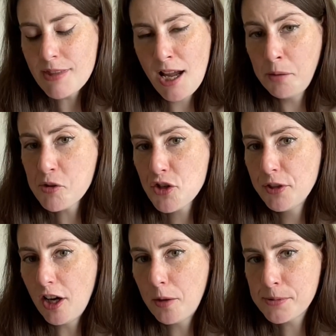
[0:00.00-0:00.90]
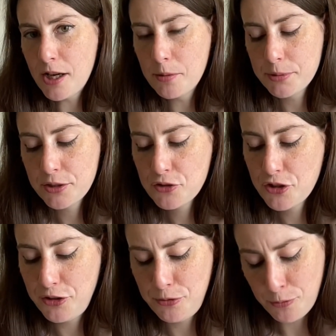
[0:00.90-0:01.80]
I'm too carved up
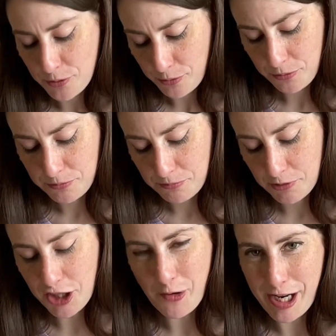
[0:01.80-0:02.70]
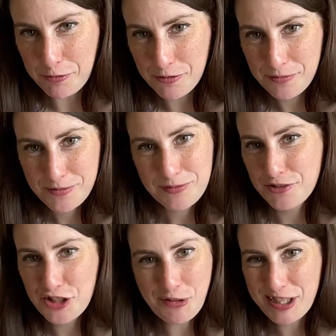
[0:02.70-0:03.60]
to go out
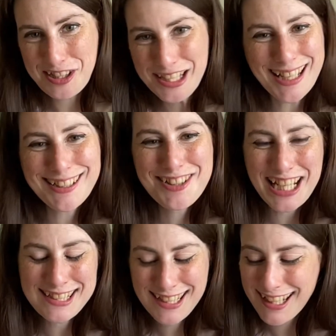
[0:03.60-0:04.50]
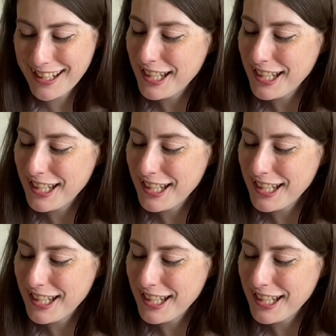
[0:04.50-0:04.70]
and do anything energetic,